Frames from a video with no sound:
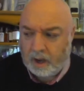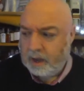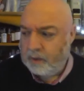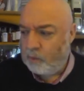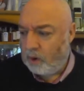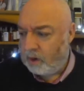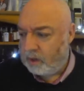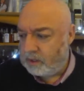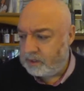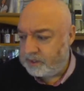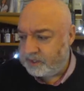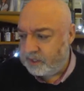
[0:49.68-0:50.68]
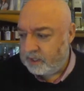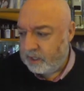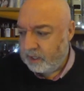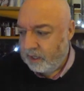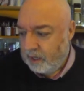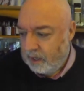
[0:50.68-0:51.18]
I was
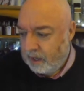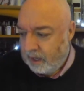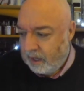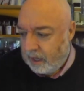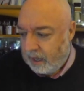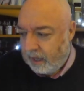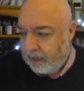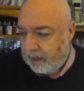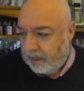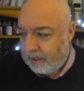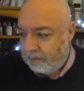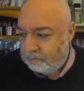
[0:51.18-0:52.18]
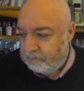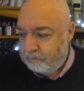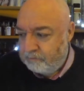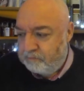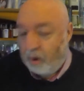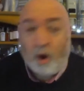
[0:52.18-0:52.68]

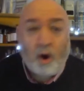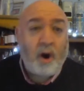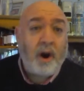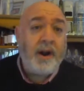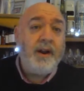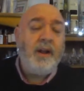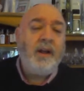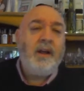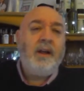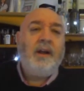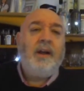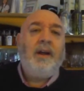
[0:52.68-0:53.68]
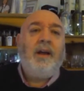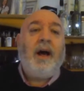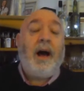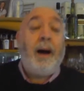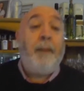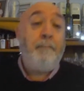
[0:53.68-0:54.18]
born
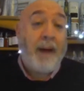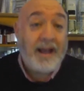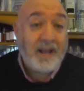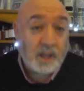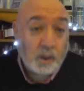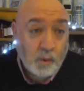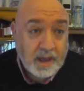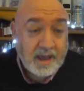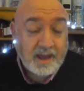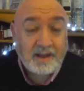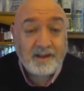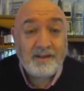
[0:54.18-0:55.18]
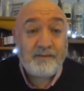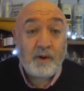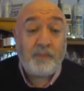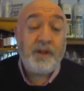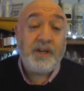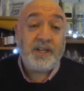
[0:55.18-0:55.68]
a mile away
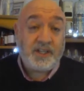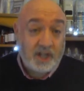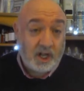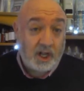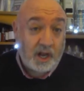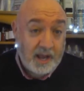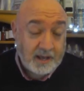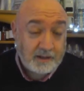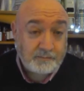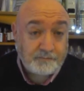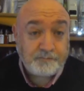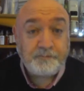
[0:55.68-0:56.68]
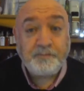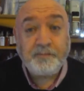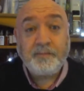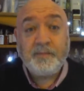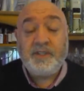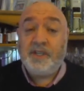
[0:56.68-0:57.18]
from the distillery.
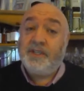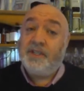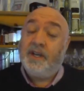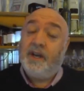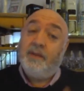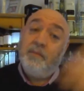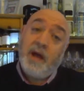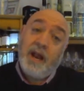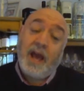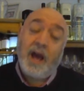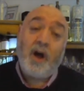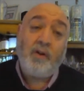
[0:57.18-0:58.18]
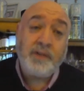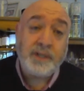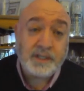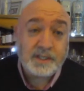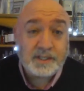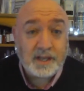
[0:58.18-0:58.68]
Just at Maryhill,
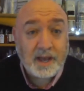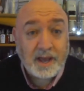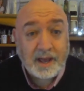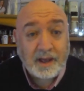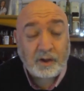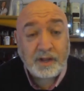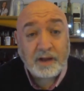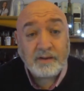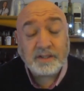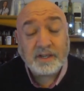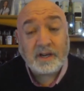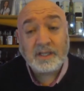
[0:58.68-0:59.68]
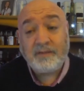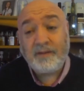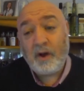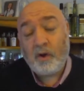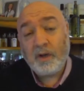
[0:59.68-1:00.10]
just on the outskirts of